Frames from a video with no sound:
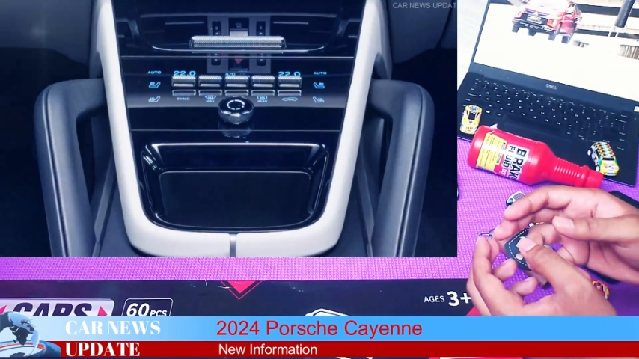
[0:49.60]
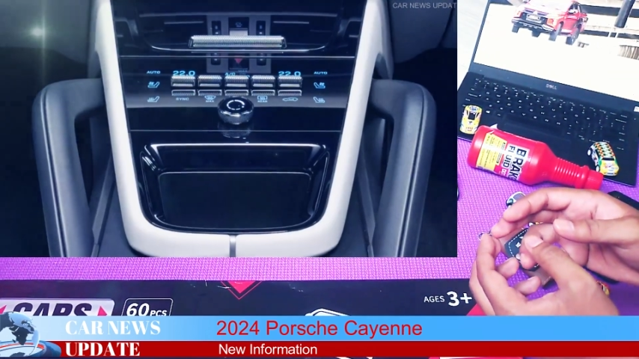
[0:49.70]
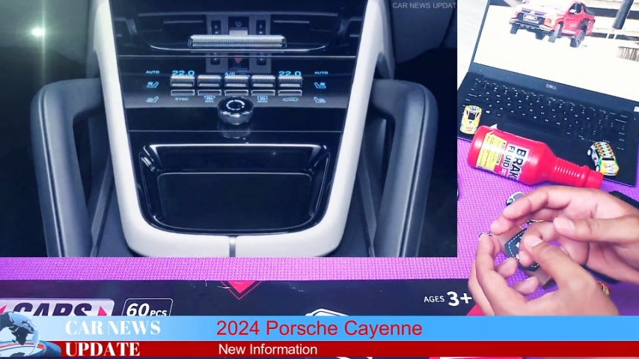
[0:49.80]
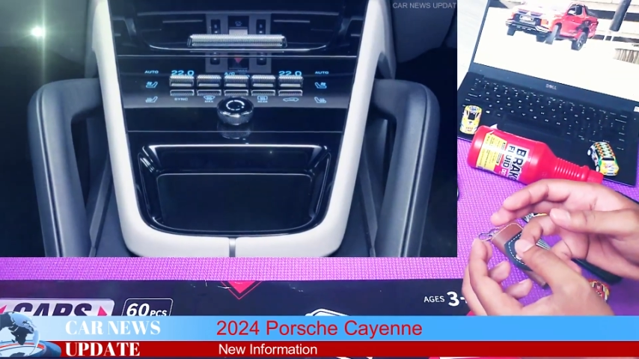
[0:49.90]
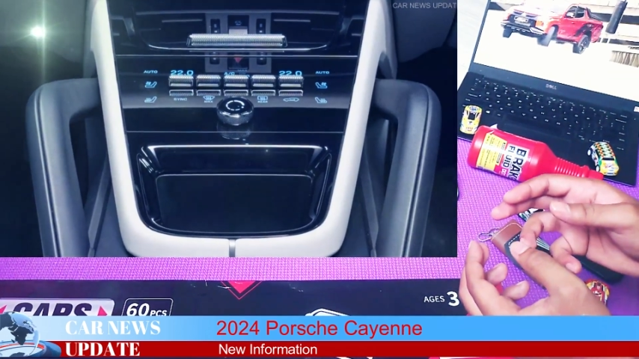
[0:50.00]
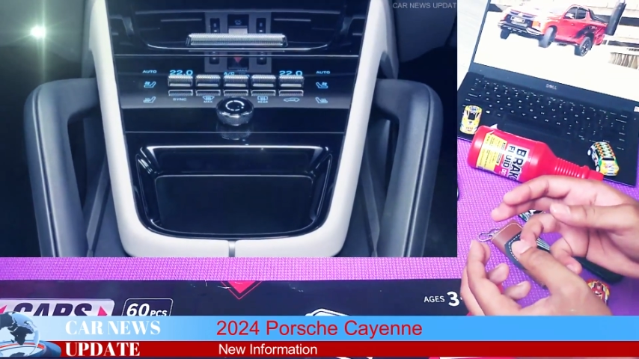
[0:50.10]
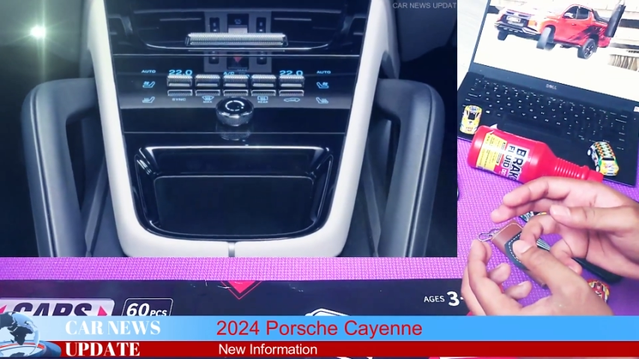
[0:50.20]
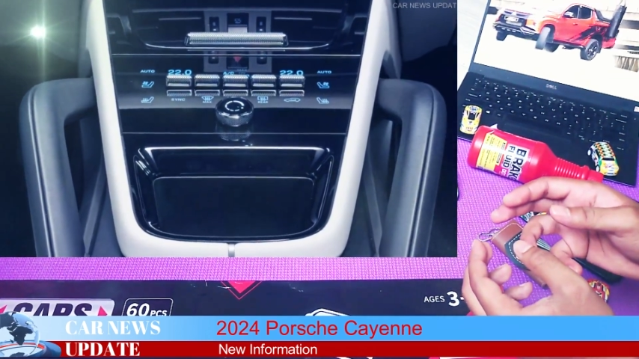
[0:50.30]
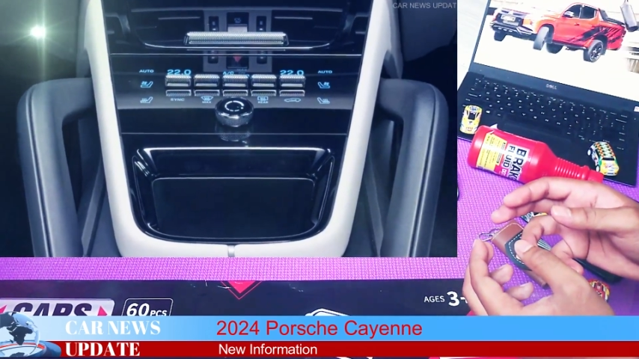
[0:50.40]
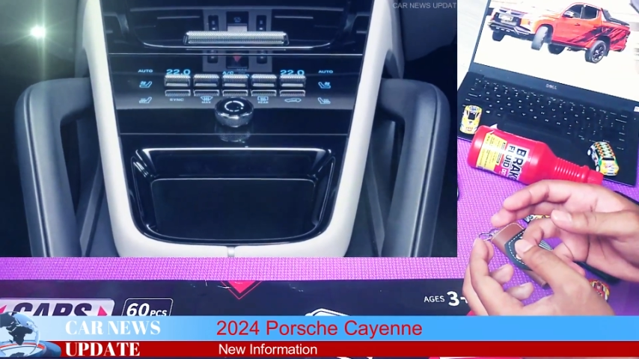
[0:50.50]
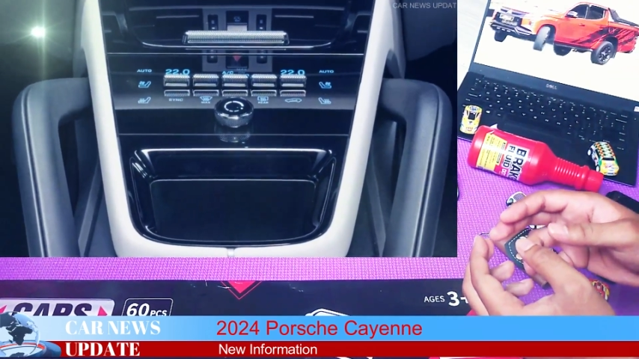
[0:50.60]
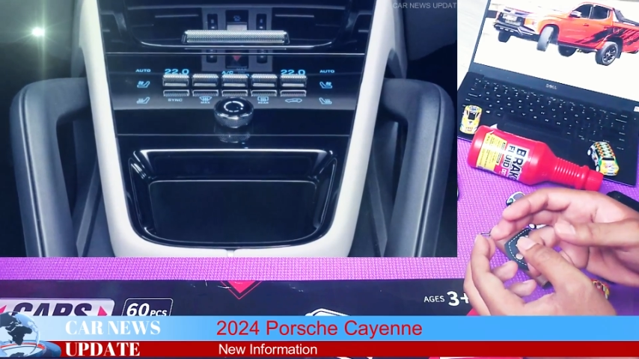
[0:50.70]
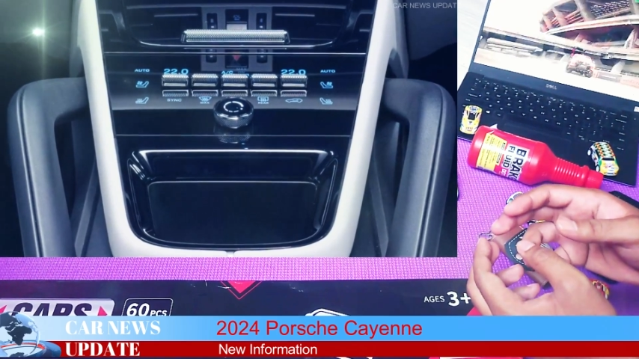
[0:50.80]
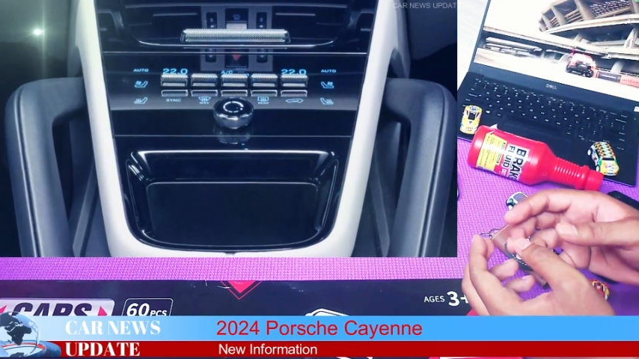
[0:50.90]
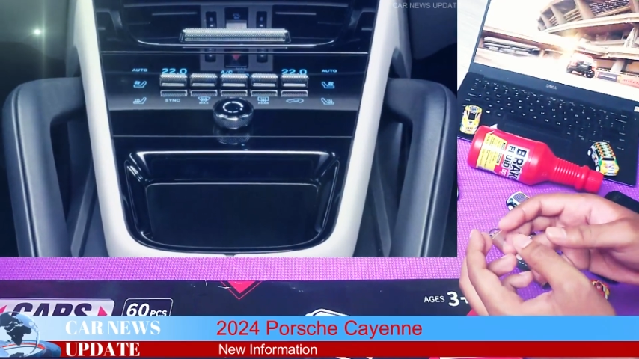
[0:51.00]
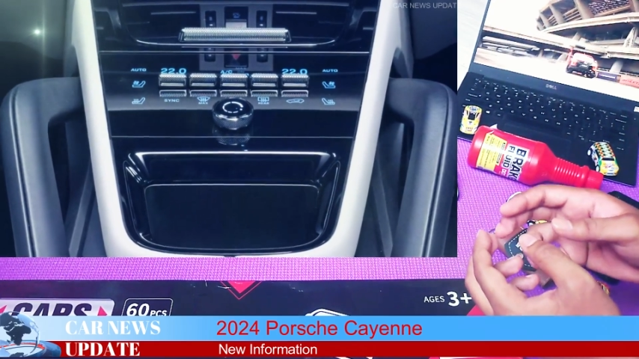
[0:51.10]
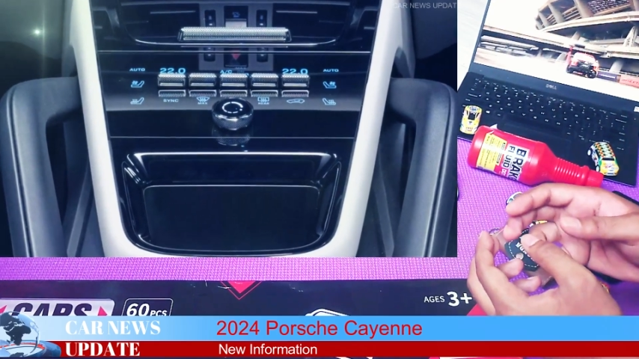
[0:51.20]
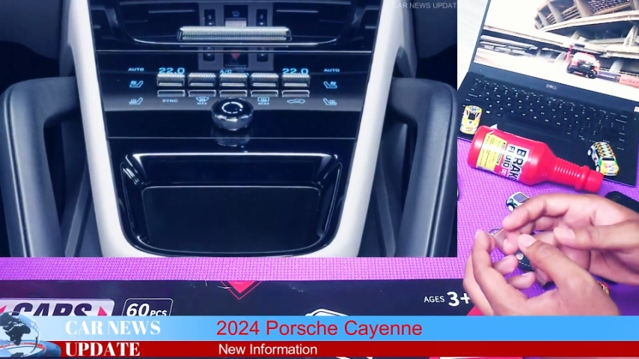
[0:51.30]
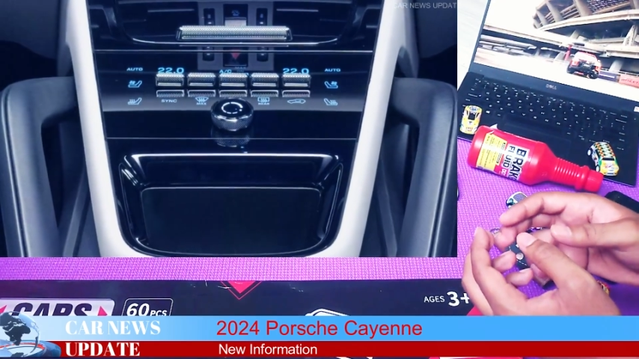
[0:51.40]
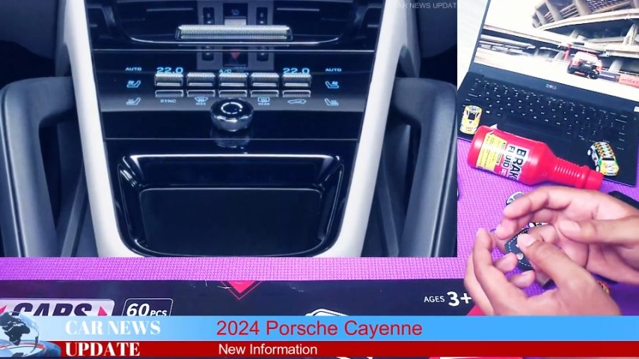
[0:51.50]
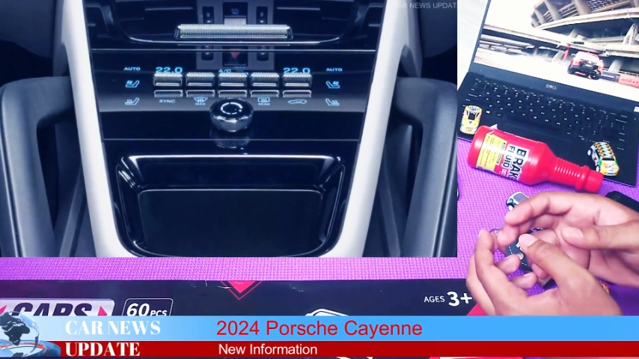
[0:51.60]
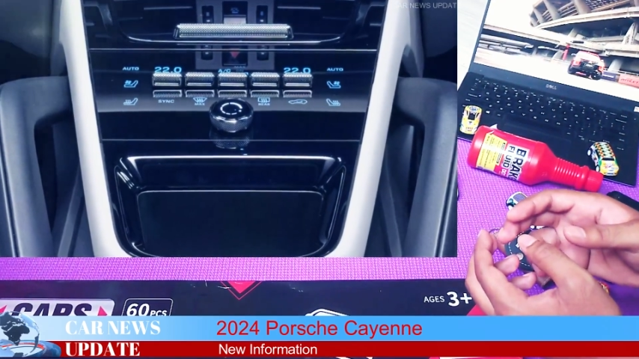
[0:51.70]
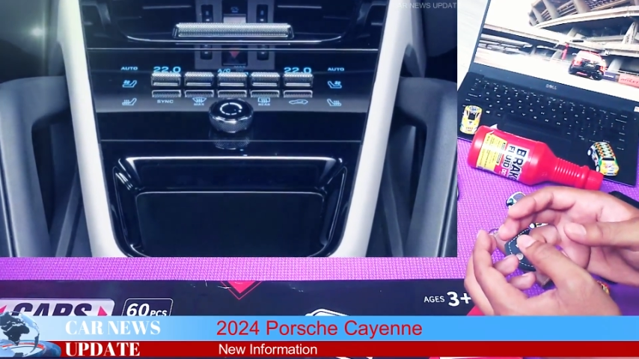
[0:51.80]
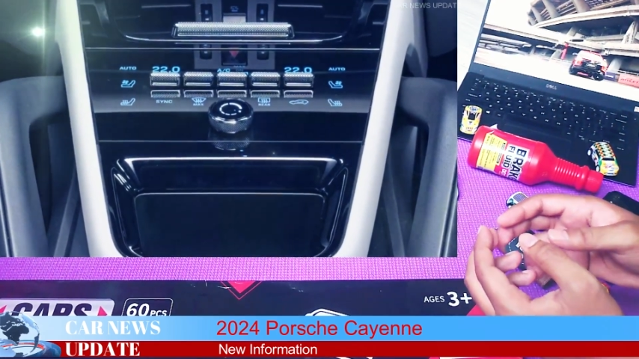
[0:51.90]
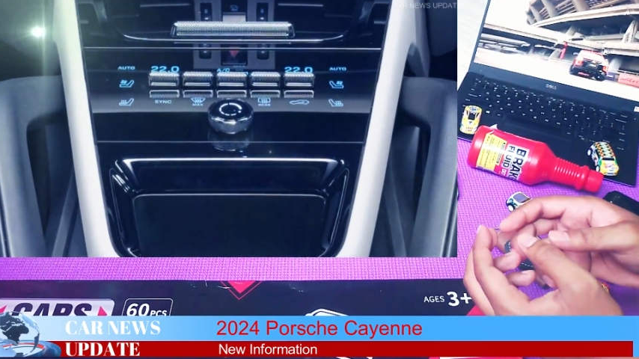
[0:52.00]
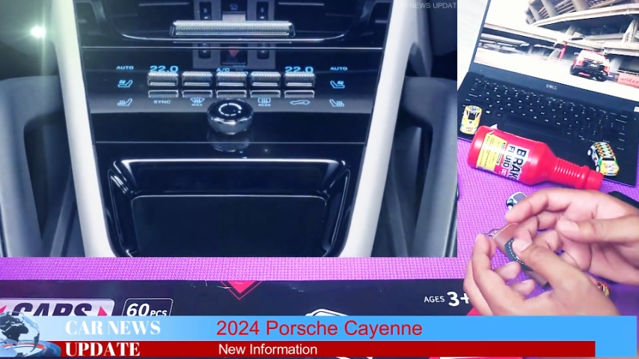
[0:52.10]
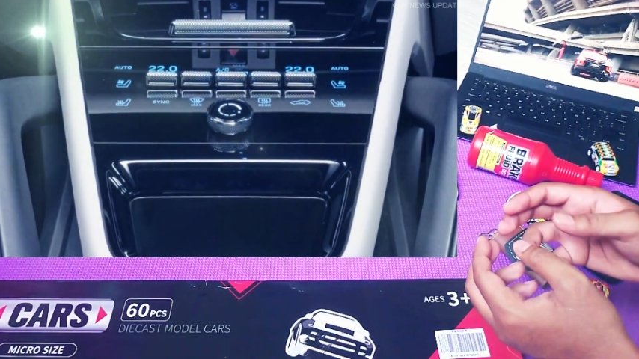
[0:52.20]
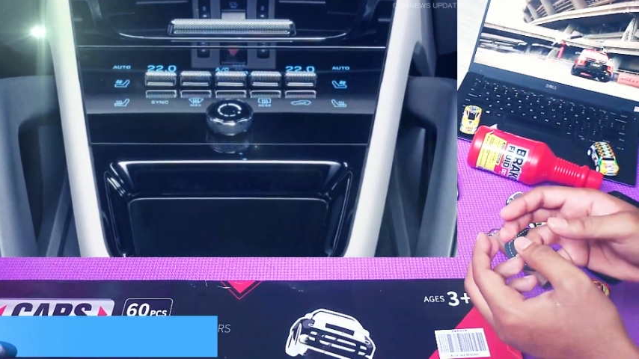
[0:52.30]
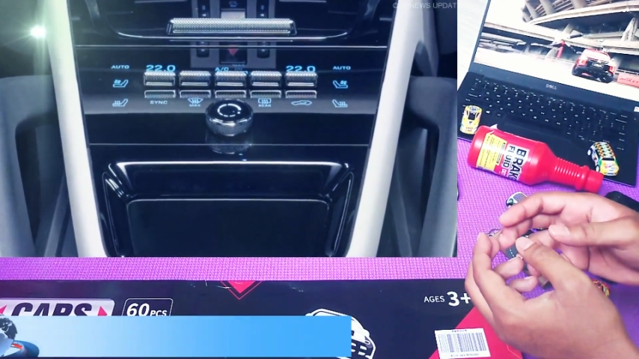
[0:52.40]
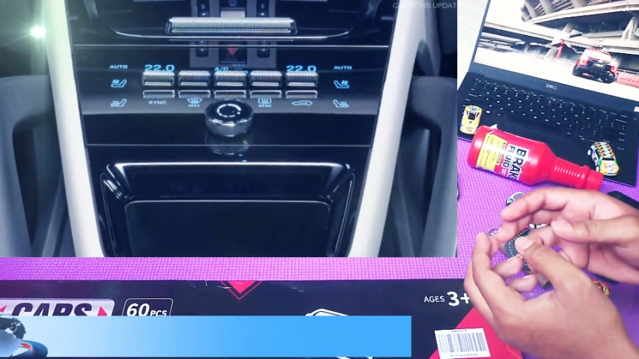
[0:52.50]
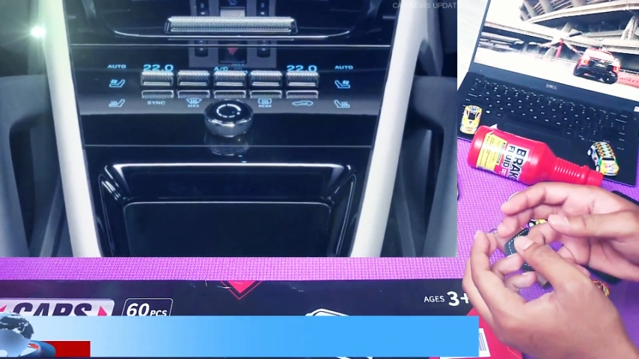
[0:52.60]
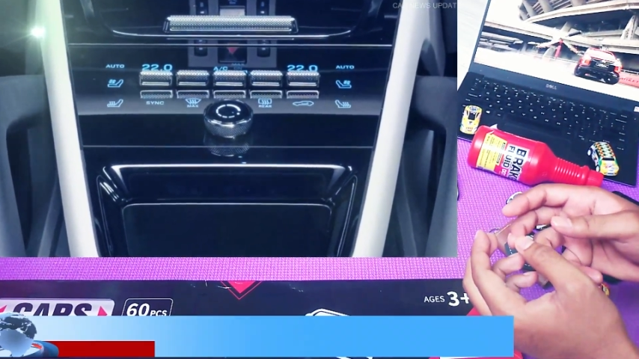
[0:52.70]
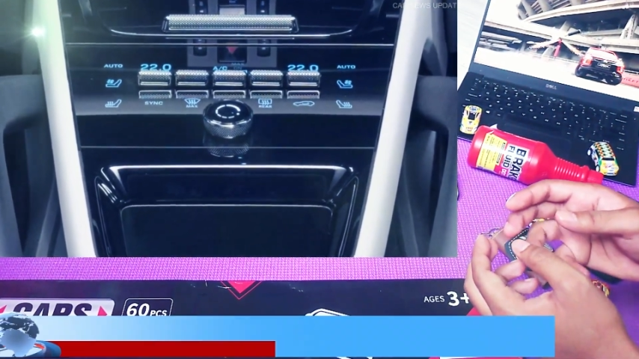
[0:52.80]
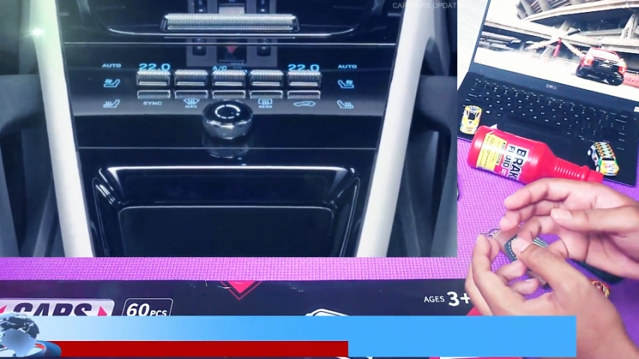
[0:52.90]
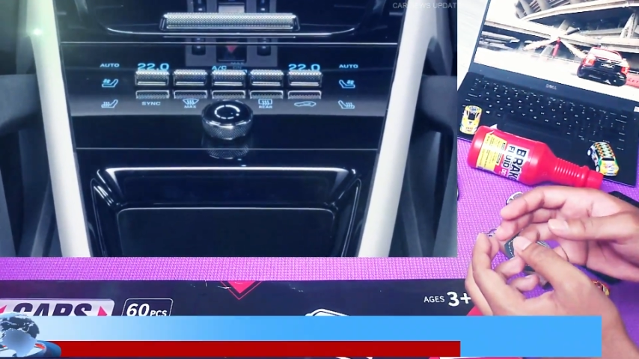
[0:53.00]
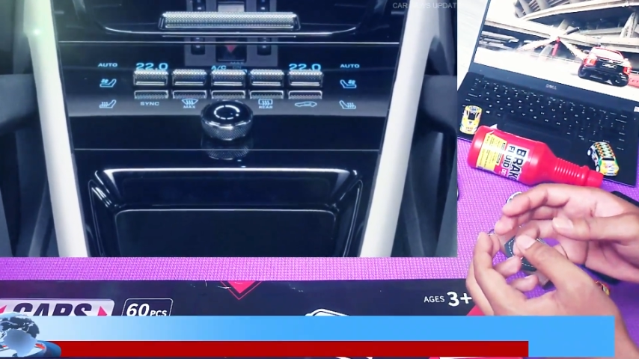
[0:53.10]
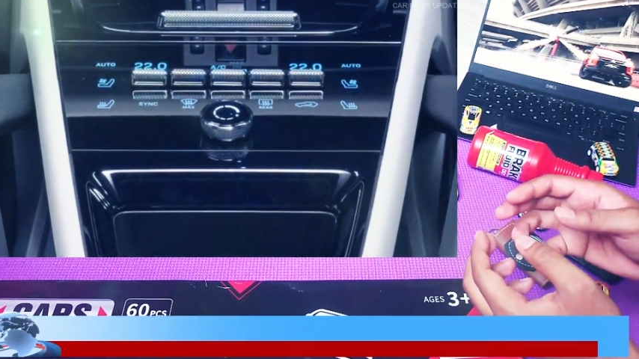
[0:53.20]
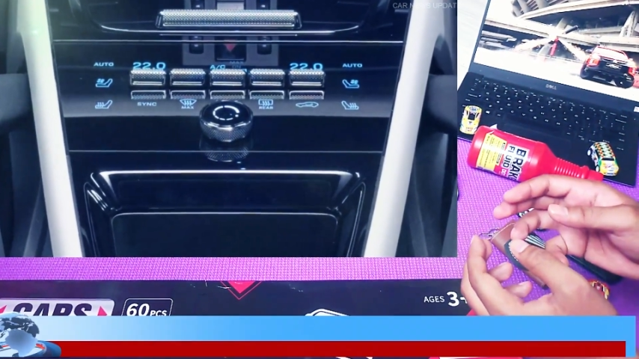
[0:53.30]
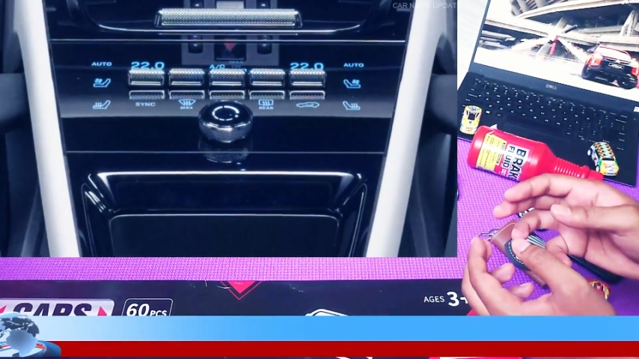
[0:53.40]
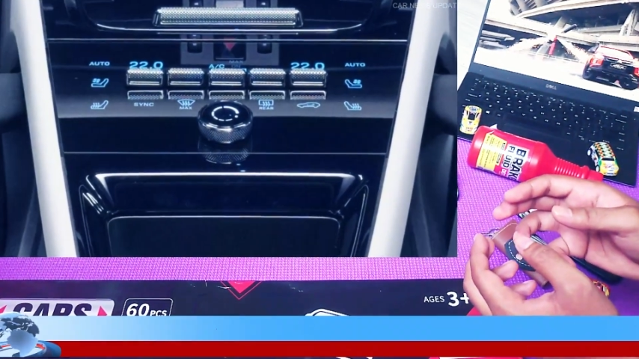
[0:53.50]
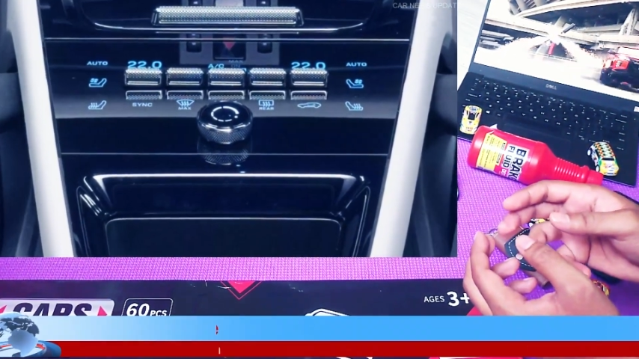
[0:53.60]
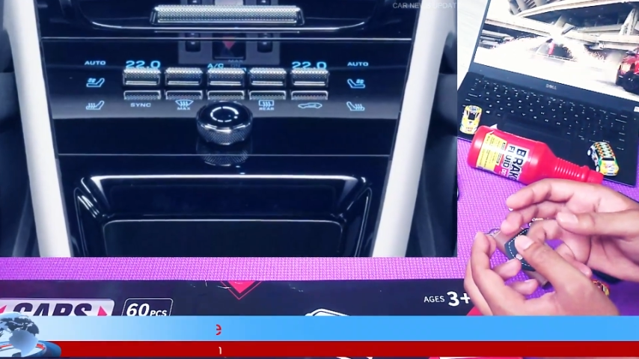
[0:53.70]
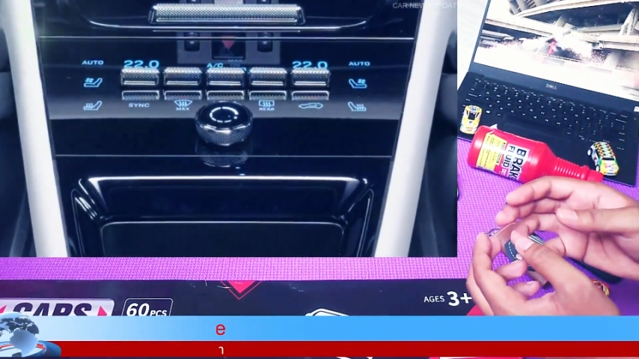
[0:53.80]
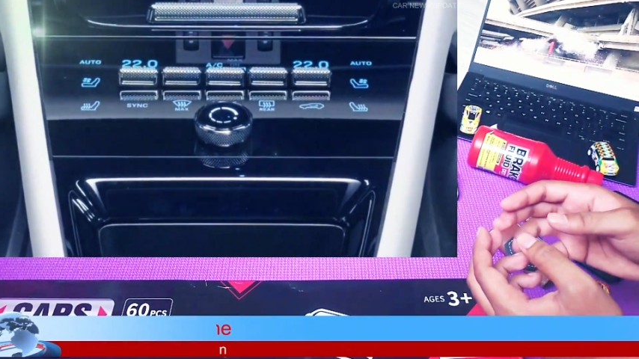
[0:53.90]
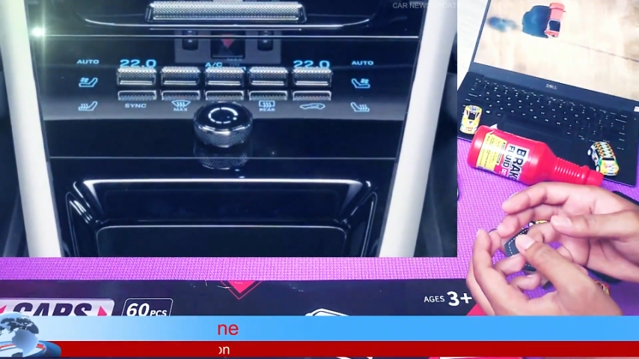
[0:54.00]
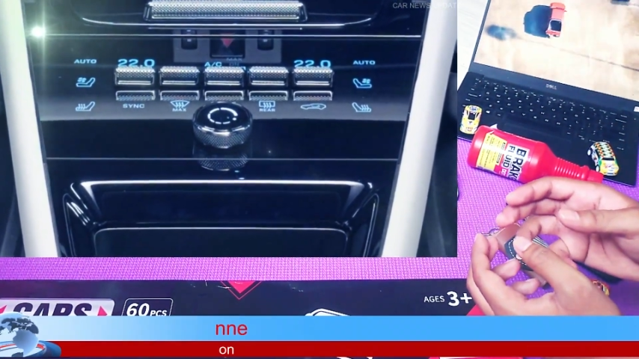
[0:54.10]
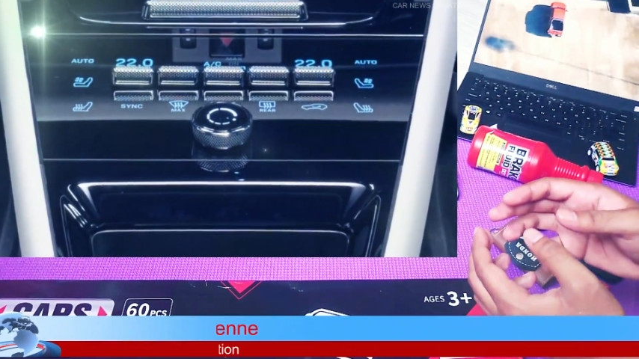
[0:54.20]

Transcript: (no speaker visible)